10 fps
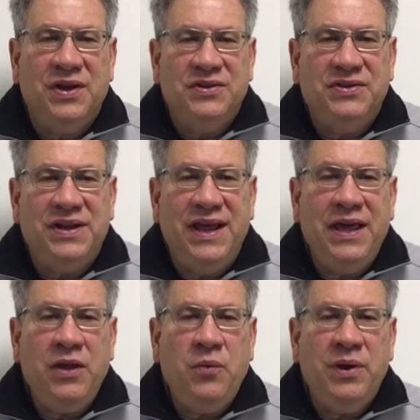
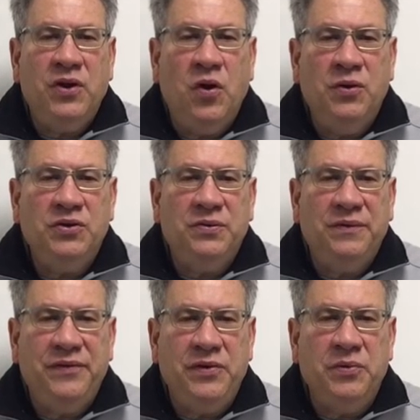Today we are going to
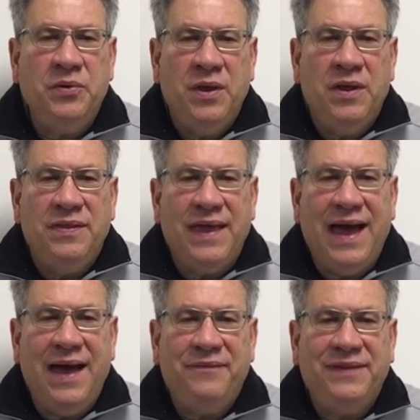review the
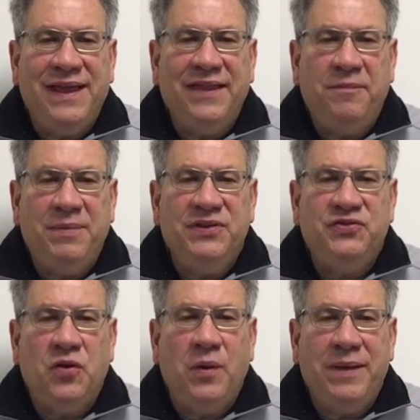half-length
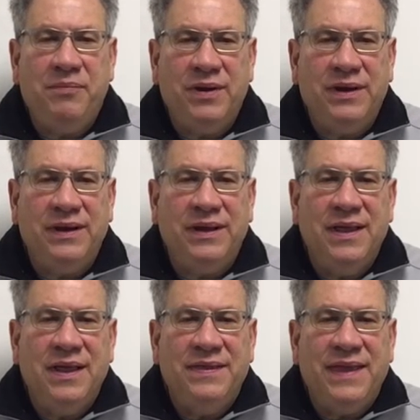bistro apron.
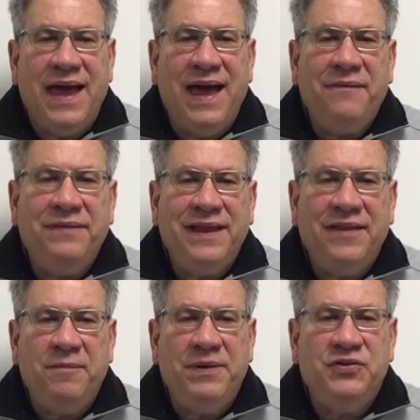The
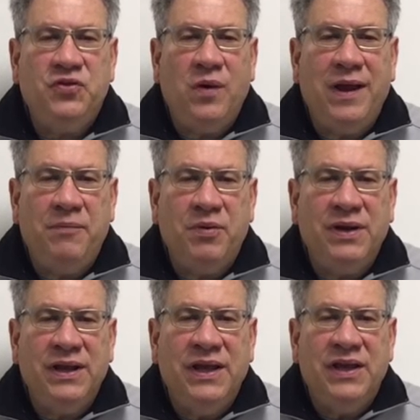half-length bistro
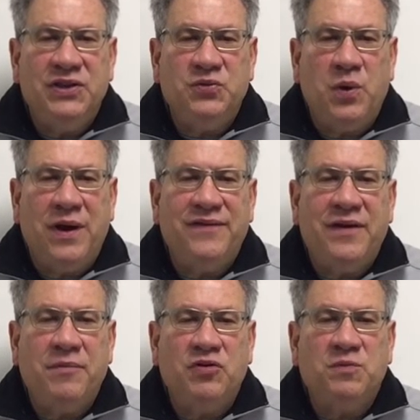apron is one of
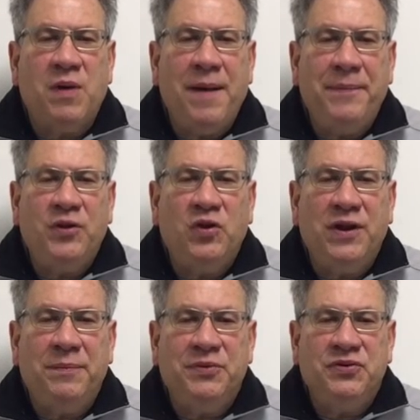our most popular
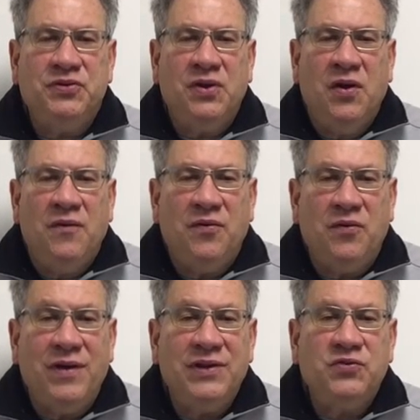aprons for
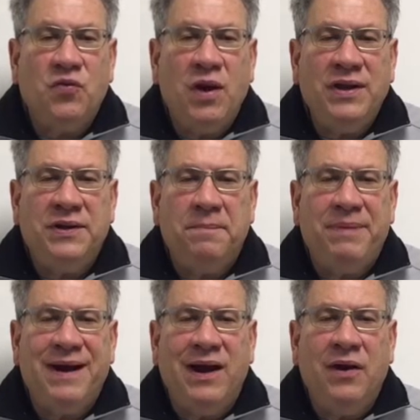restaurant,
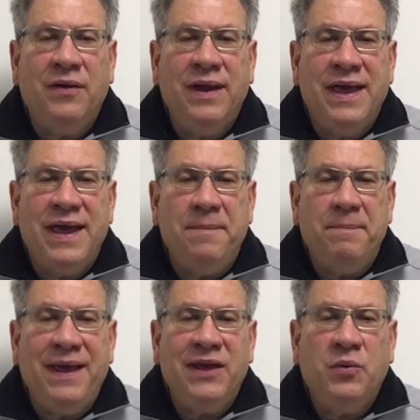bar, and
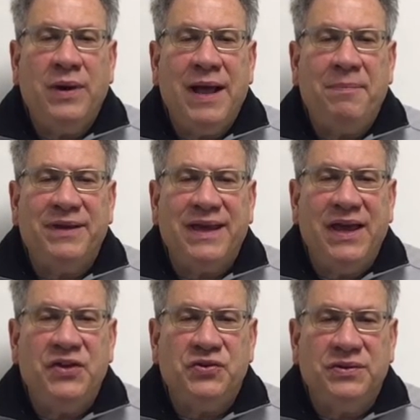banquet
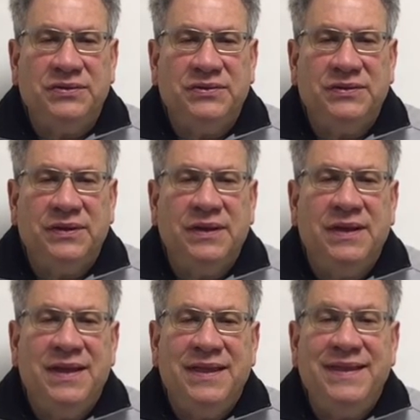applications.
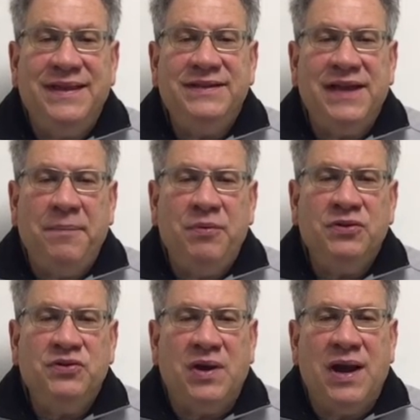These
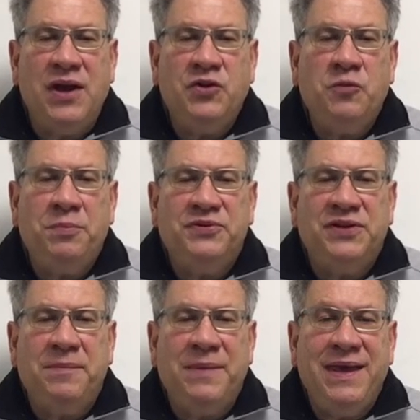aprons are
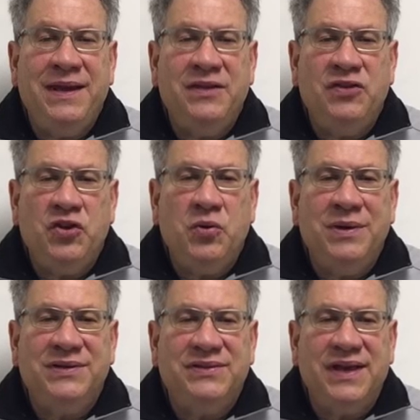100% made in the
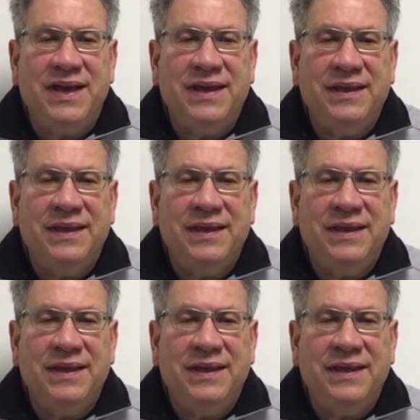USA.